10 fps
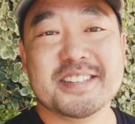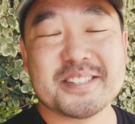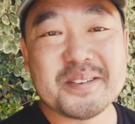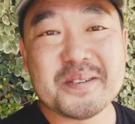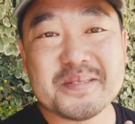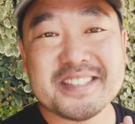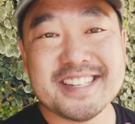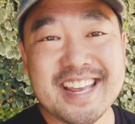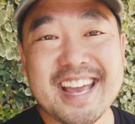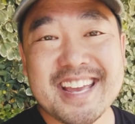So
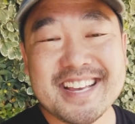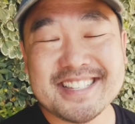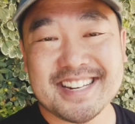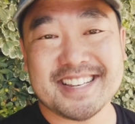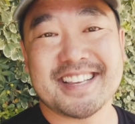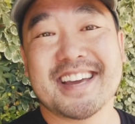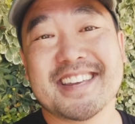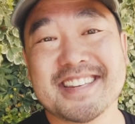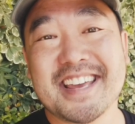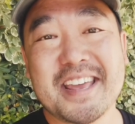today is an
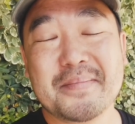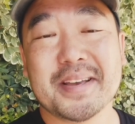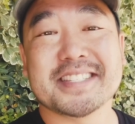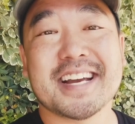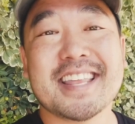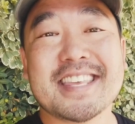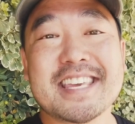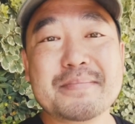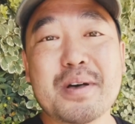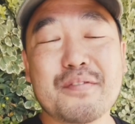exciting day because I got the
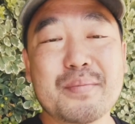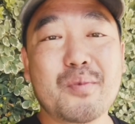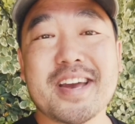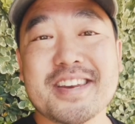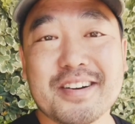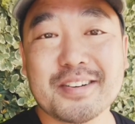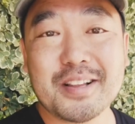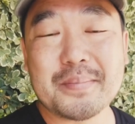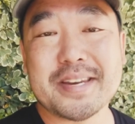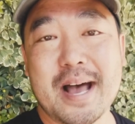email from White Knuckle
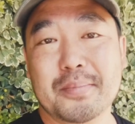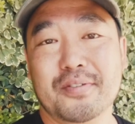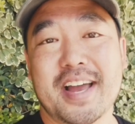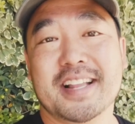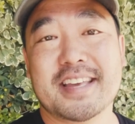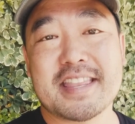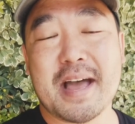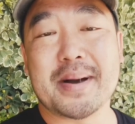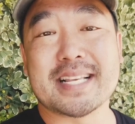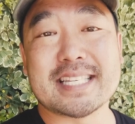up in Apple Valley
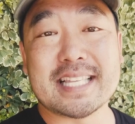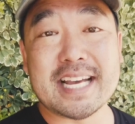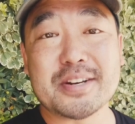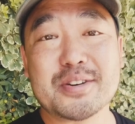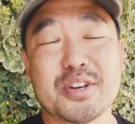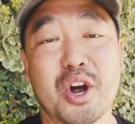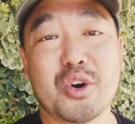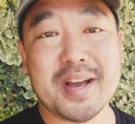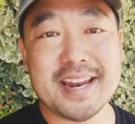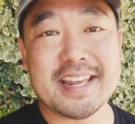that my sliders are
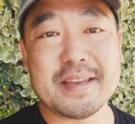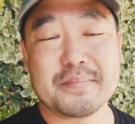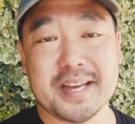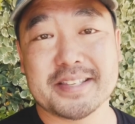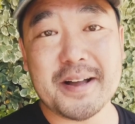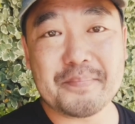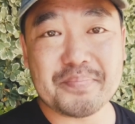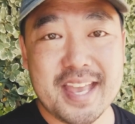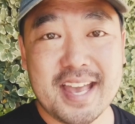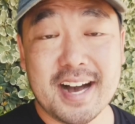ready to get picked up.
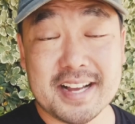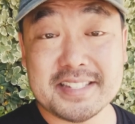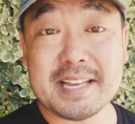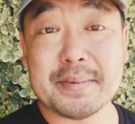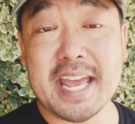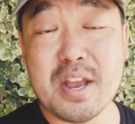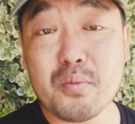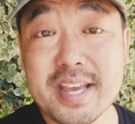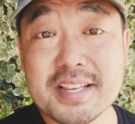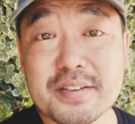It's taken about 8
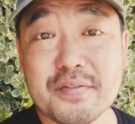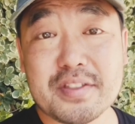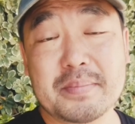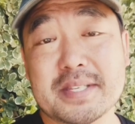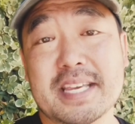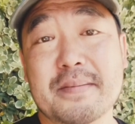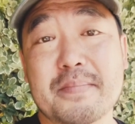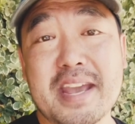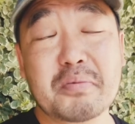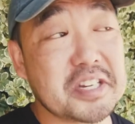weeks for them to get
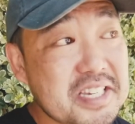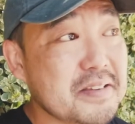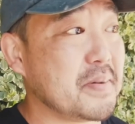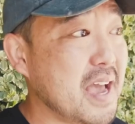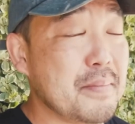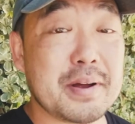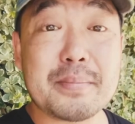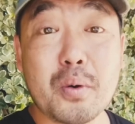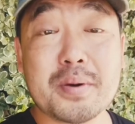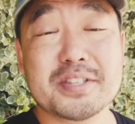made, which isn't bad, but I'm
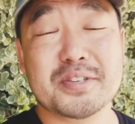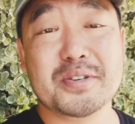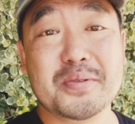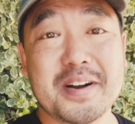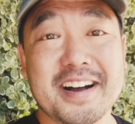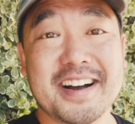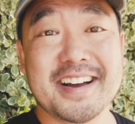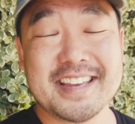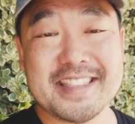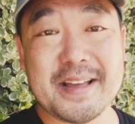going to
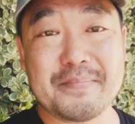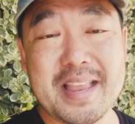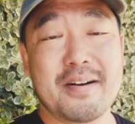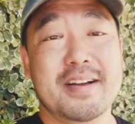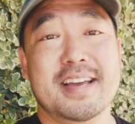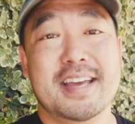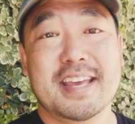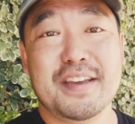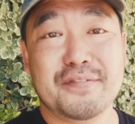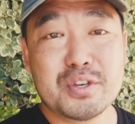get them. Now,
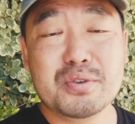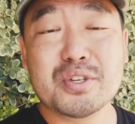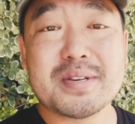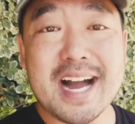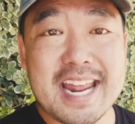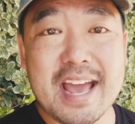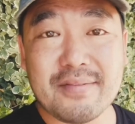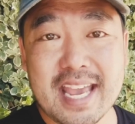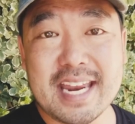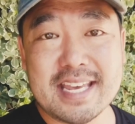if you do not
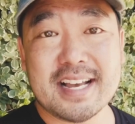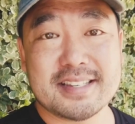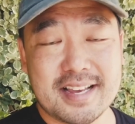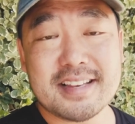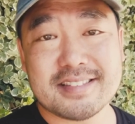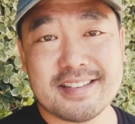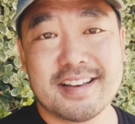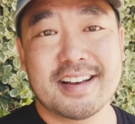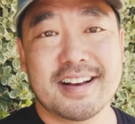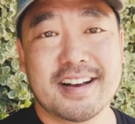have KDSS,
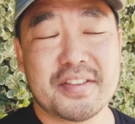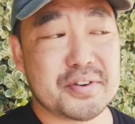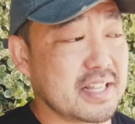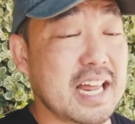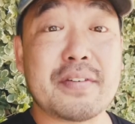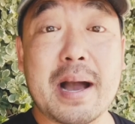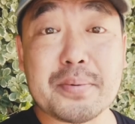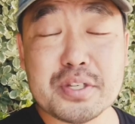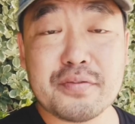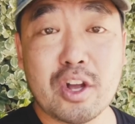there's a lot of
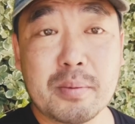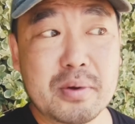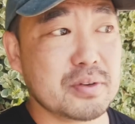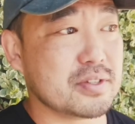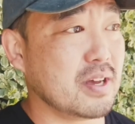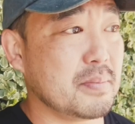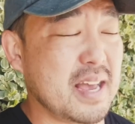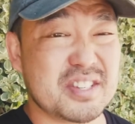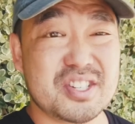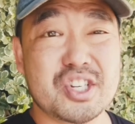options available, some
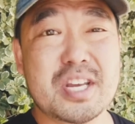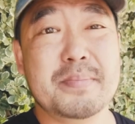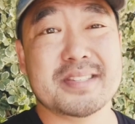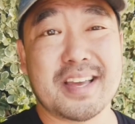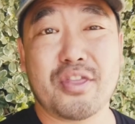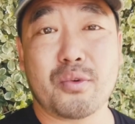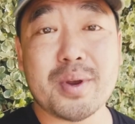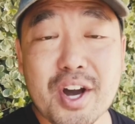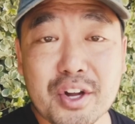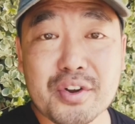as cheap as like
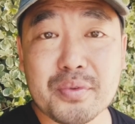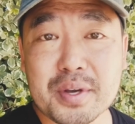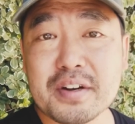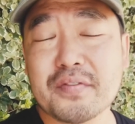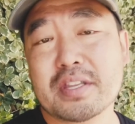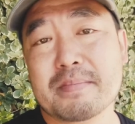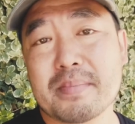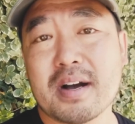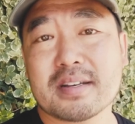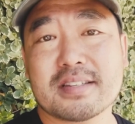300, 350
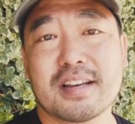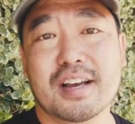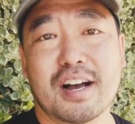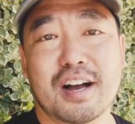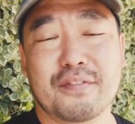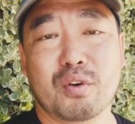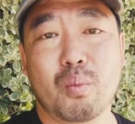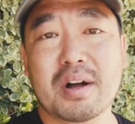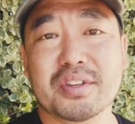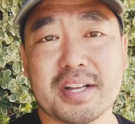bucks for
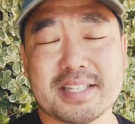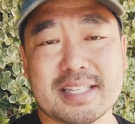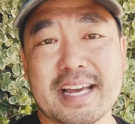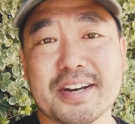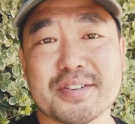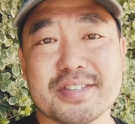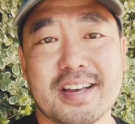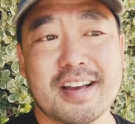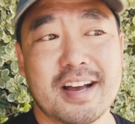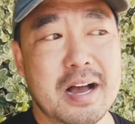weld-on sliders.
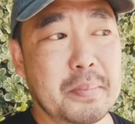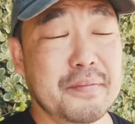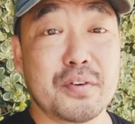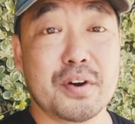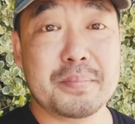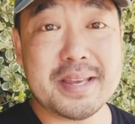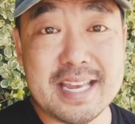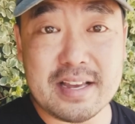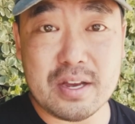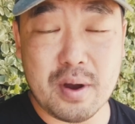But for
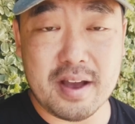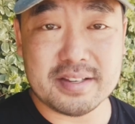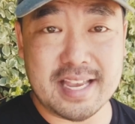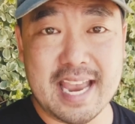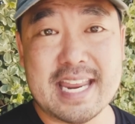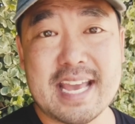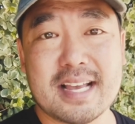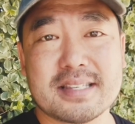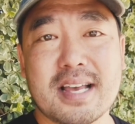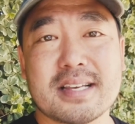me, who has
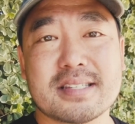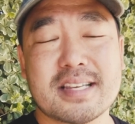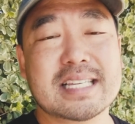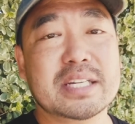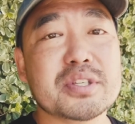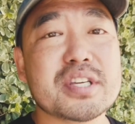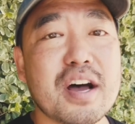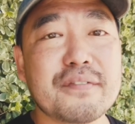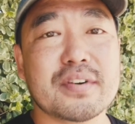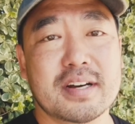KDSS, it's a little
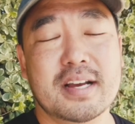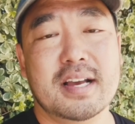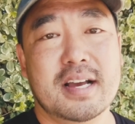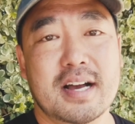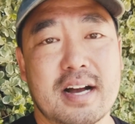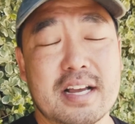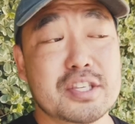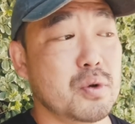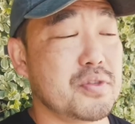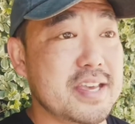tougher. And
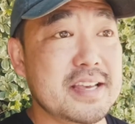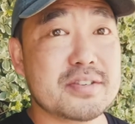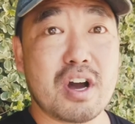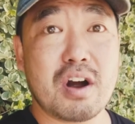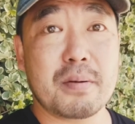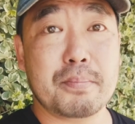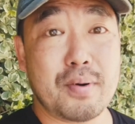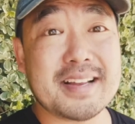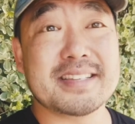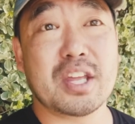so these are
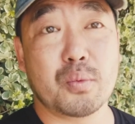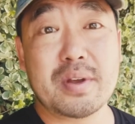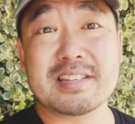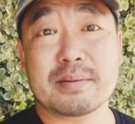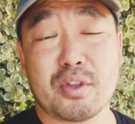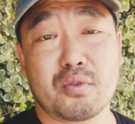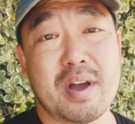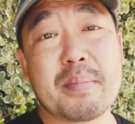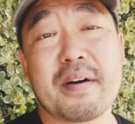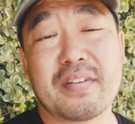practically reasonable. They're
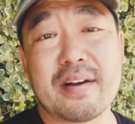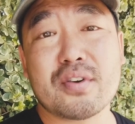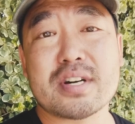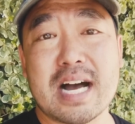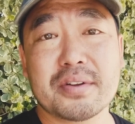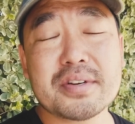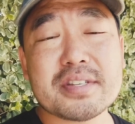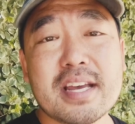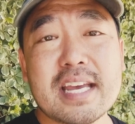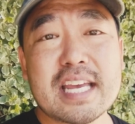right about
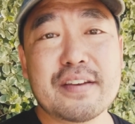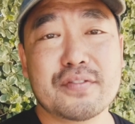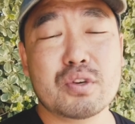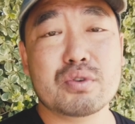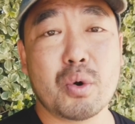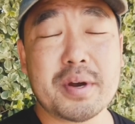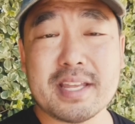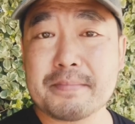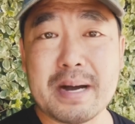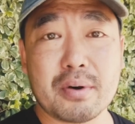$500 if you don't
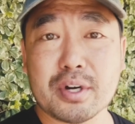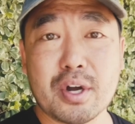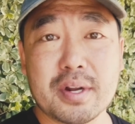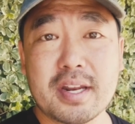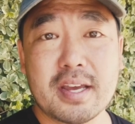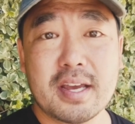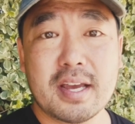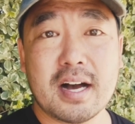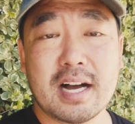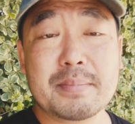get them powder coated.
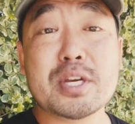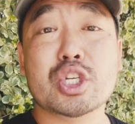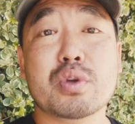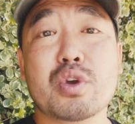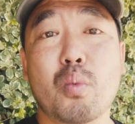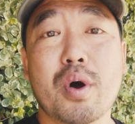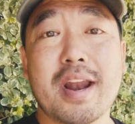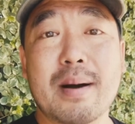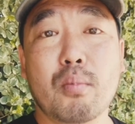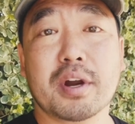Let me show you
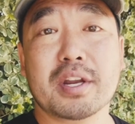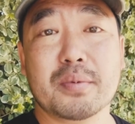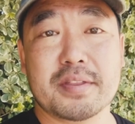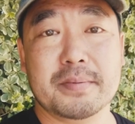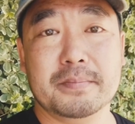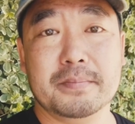what I'm working with.